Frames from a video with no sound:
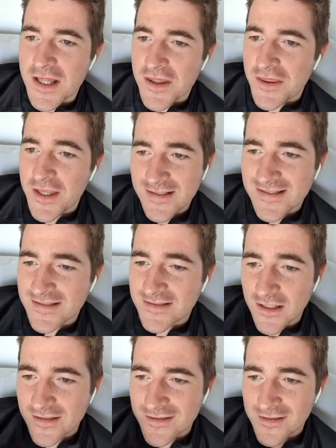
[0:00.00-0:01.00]
that's
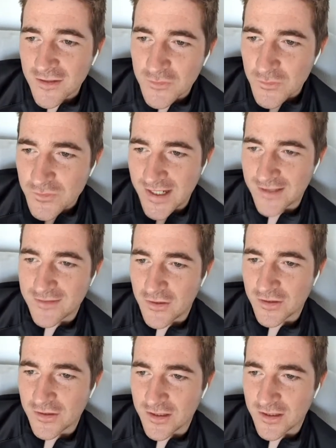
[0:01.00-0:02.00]
such subtle
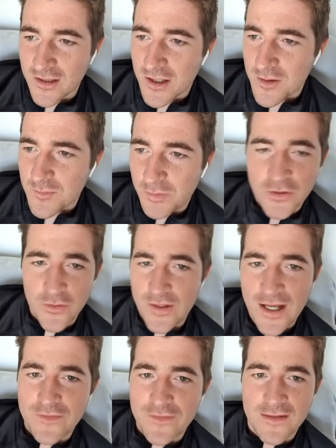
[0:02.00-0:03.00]
technology, but you don't
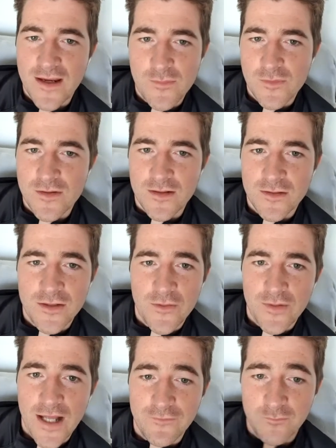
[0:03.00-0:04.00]
have that in table tennis. You
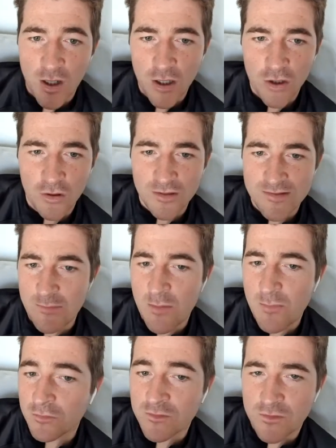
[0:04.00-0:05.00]
don't have Marlon and Timo
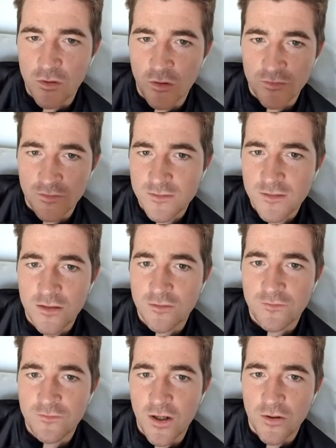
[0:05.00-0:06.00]
Boll's score on the side of your
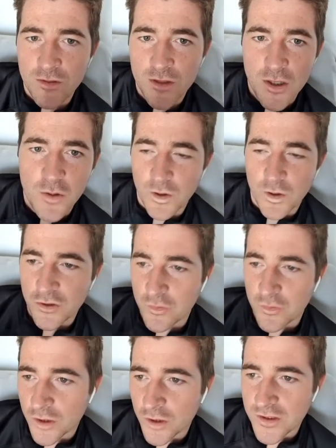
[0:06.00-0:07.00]
phone when you're
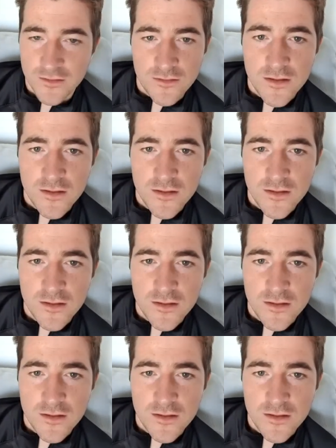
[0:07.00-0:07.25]
watching